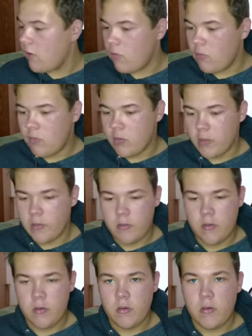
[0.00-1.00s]
Or
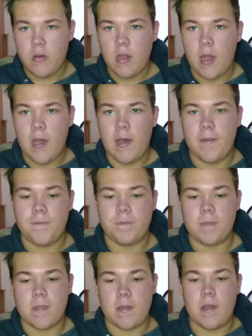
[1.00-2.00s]
um,
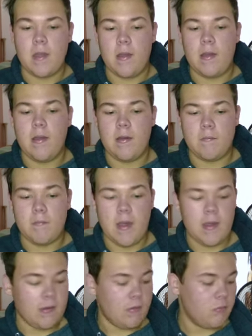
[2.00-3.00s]

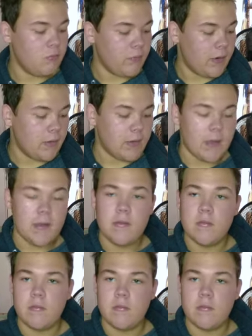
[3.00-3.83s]
my ring light,